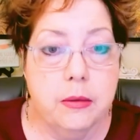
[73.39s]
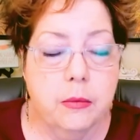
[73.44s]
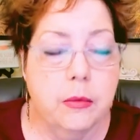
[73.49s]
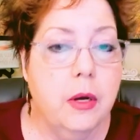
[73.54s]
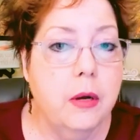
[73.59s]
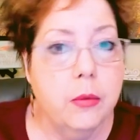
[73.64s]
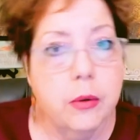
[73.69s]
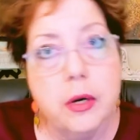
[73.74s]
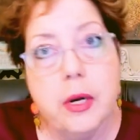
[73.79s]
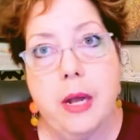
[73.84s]

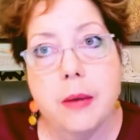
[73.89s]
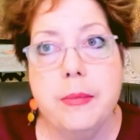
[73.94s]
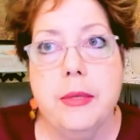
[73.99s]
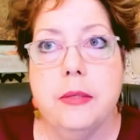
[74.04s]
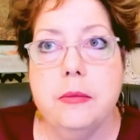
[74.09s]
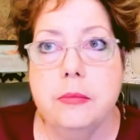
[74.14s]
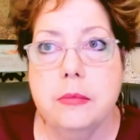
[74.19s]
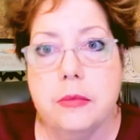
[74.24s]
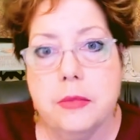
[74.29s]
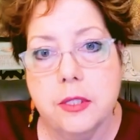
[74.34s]
Well, we're
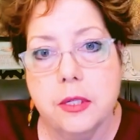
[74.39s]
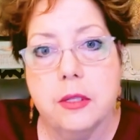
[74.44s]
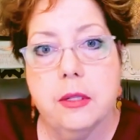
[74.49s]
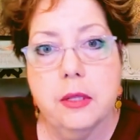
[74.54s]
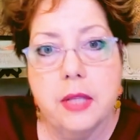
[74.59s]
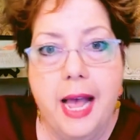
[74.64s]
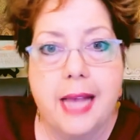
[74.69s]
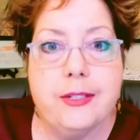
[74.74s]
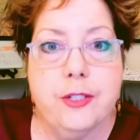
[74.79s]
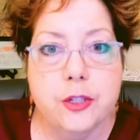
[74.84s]
coming to the
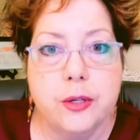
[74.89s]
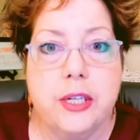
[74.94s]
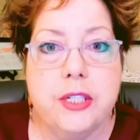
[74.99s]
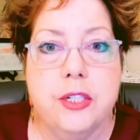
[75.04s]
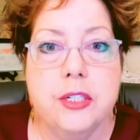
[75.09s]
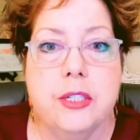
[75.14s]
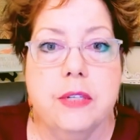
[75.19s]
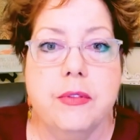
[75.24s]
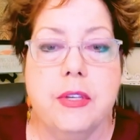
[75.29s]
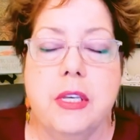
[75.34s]
last
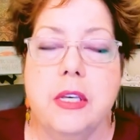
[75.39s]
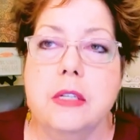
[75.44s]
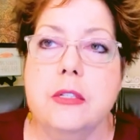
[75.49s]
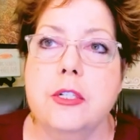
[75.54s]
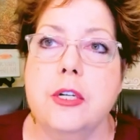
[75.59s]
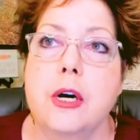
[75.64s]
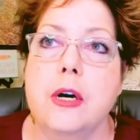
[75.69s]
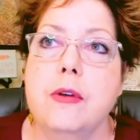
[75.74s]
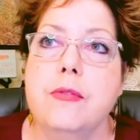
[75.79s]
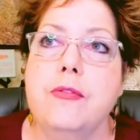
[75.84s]
stretches of the
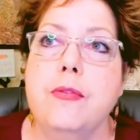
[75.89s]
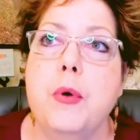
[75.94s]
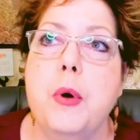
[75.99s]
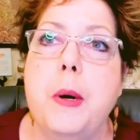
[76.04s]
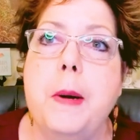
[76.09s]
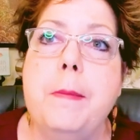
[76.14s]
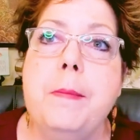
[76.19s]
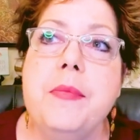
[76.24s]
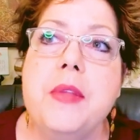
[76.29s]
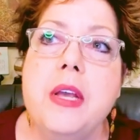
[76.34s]
Kickstarter
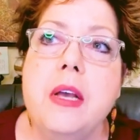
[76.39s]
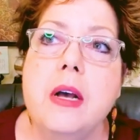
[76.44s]
for,